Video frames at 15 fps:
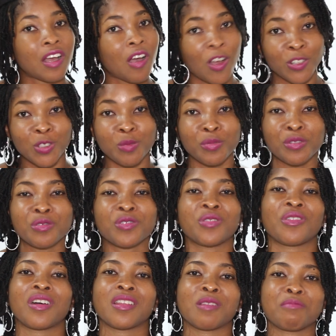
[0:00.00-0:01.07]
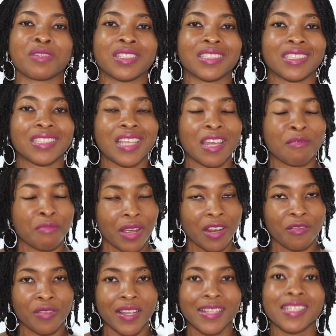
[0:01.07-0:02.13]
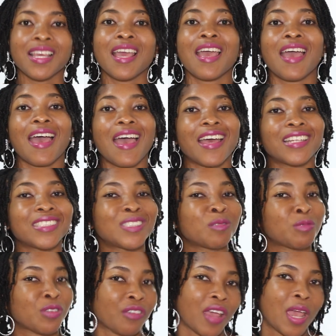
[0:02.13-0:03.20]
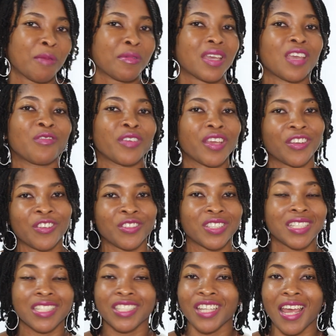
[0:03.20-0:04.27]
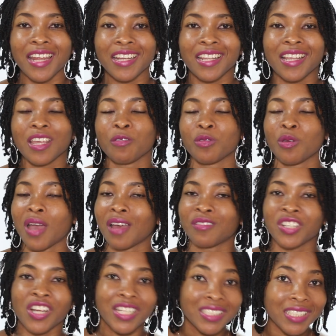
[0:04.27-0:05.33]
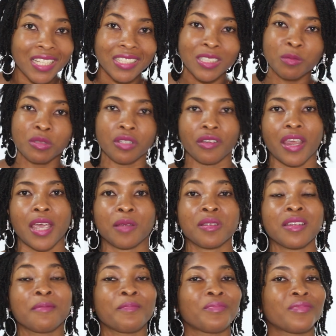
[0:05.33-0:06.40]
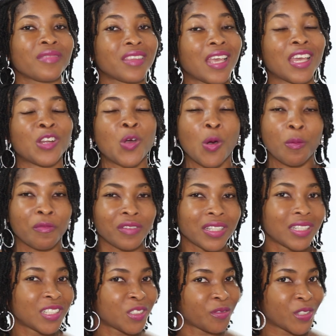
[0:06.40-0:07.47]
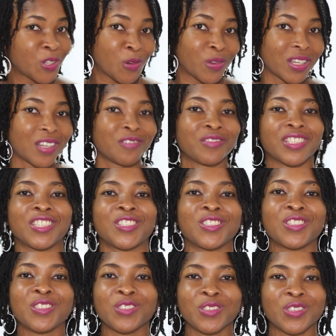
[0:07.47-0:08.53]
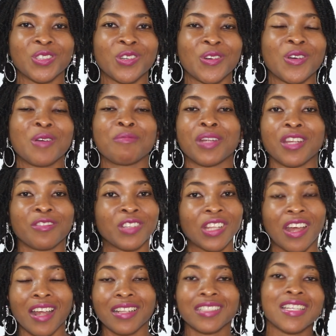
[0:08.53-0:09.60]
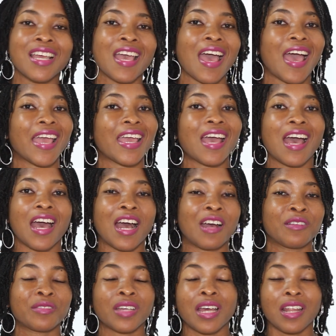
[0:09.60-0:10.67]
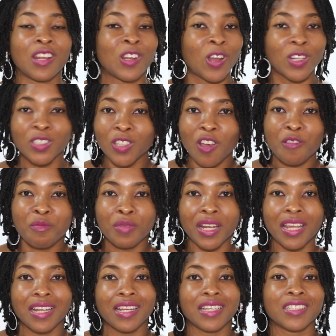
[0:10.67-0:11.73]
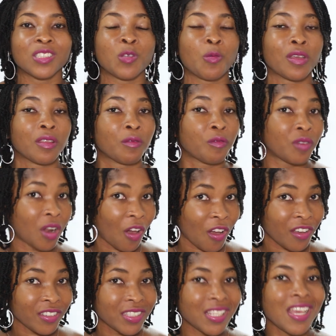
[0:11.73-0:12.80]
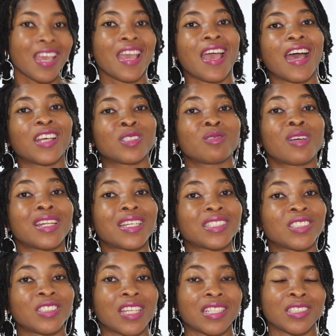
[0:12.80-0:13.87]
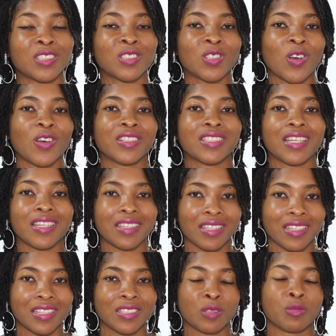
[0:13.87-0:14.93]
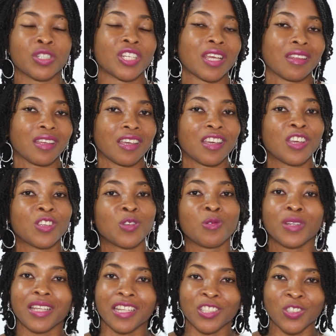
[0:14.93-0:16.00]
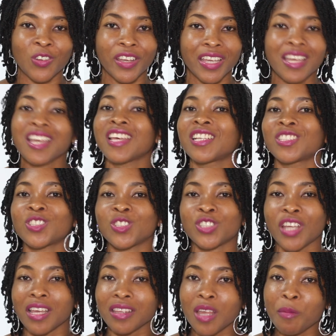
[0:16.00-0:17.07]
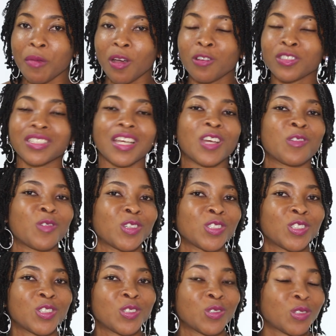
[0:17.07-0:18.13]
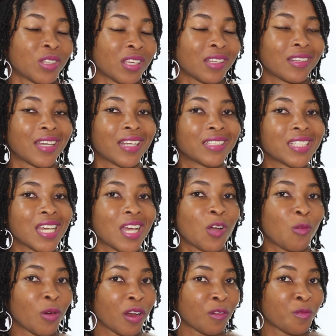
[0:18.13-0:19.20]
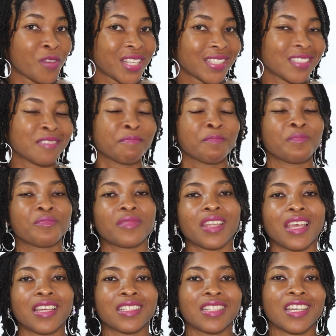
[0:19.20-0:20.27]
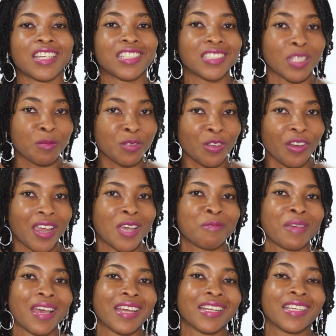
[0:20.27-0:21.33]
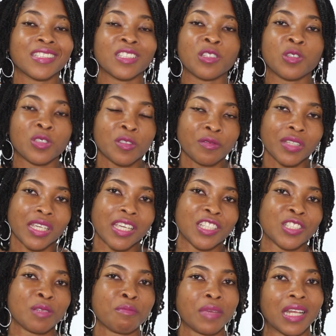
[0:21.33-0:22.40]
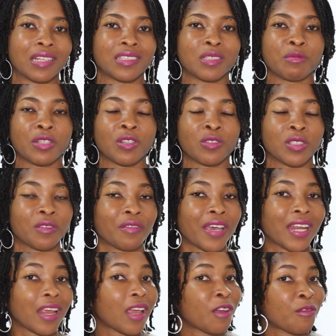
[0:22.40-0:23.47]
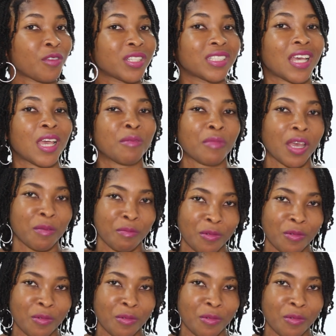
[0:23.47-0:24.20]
Contribute so other persons can benefit, and subscribe if you're new to the channel. If you have not yet subscribed, then hopefully this video will convince you to do so. But if not, I have lots of playlists with vlogs as well as Nezzle Talks like these, which I think you will enjoy. So check them out, and once you think that we're a fit, then subscribe and hit the notification bell to be notified every time I